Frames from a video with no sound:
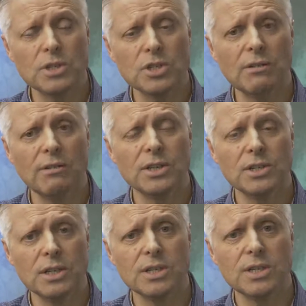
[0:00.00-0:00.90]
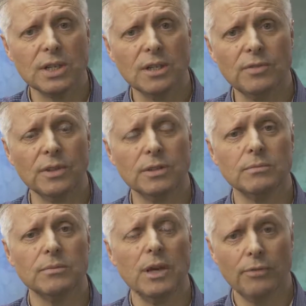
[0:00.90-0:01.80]
generation is significant
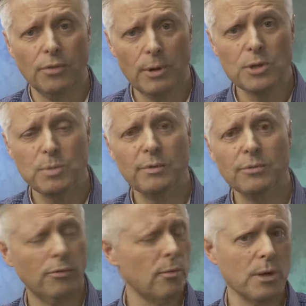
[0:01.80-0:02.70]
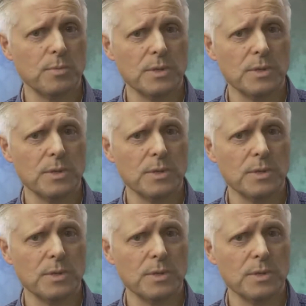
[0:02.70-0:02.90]
for most people, for most